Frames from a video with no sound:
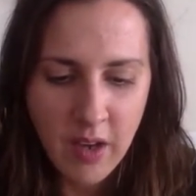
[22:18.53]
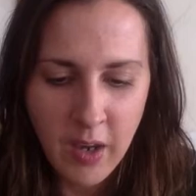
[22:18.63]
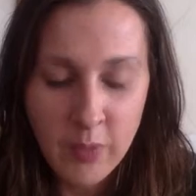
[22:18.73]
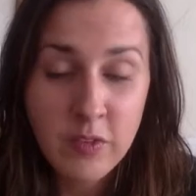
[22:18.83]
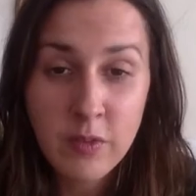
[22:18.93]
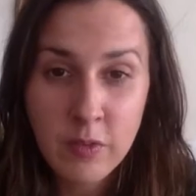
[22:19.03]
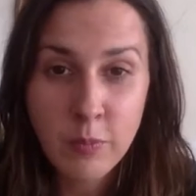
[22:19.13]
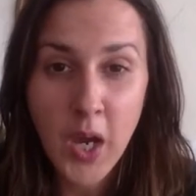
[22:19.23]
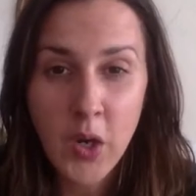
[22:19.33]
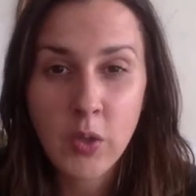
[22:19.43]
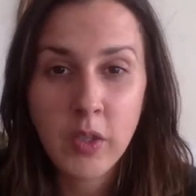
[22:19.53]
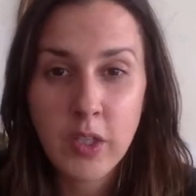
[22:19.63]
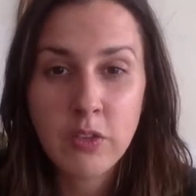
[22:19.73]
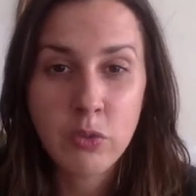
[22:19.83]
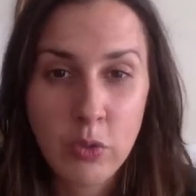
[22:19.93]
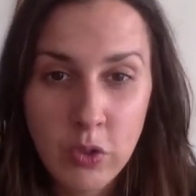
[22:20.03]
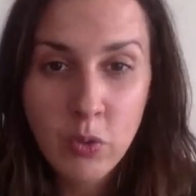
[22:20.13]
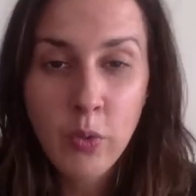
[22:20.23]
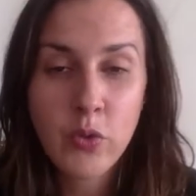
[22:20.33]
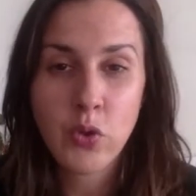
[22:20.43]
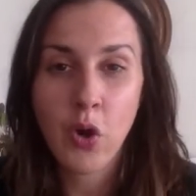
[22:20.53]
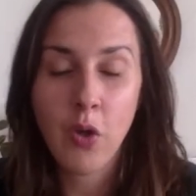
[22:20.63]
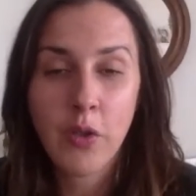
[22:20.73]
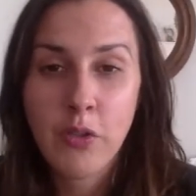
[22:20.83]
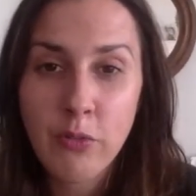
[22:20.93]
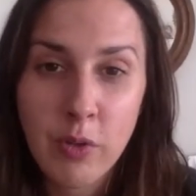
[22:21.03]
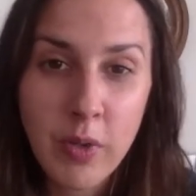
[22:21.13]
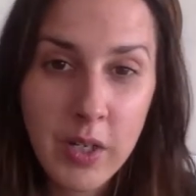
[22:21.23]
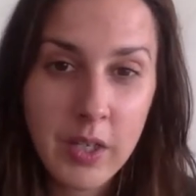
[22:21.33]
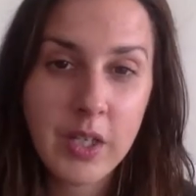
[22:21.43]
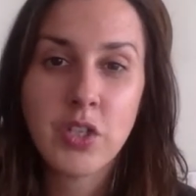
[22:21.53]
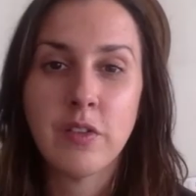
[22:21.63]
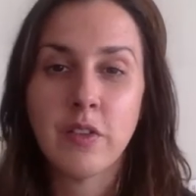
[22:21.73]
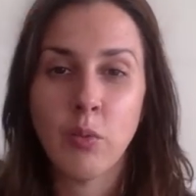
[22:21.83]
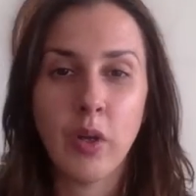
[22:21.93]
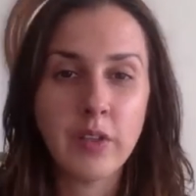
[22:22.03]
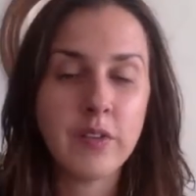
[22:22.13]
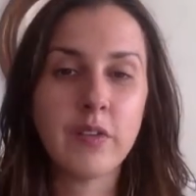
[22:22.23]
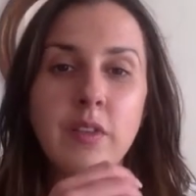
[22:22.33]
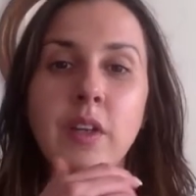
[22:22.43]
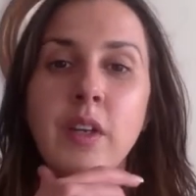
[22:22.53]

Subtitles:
I was spiraling into acute withdrawal on 3 medications at once.